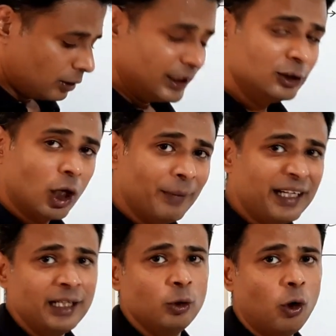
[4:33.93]
In
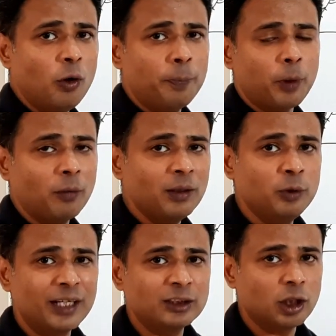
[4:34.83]
geometry, no problem
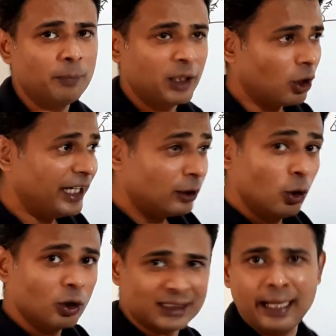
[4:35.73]
you can solve because it
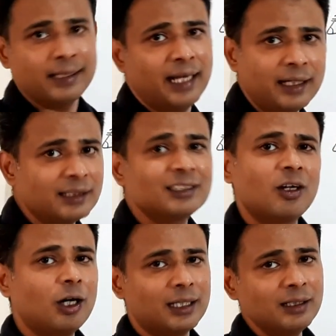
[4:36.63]
looks like that is
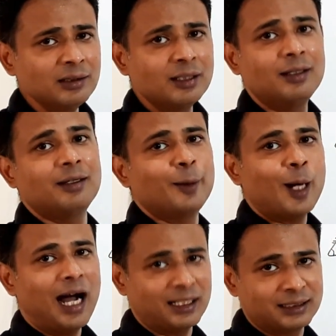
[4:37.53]
not a
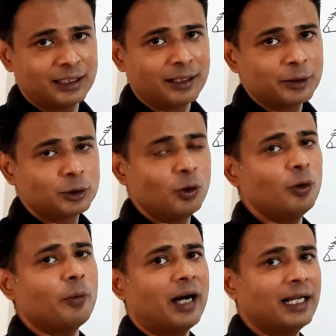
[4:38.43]
answer.
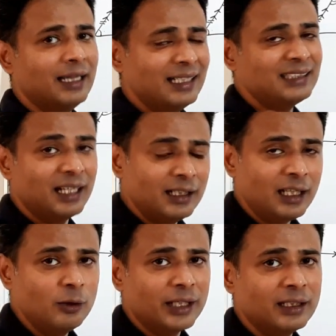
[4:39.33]
So unless and
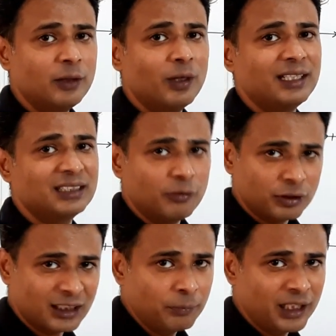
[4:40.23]
until you can give a reason
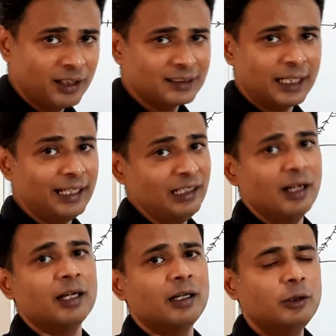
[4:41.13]
for something you are
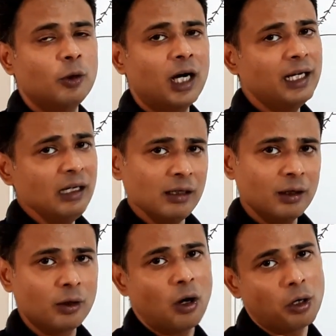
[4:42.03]
saying, you are
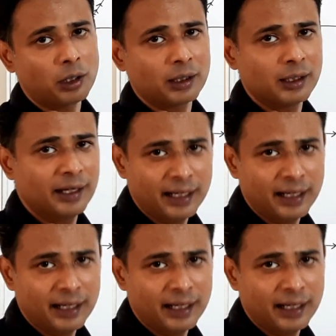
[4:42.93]
wrong.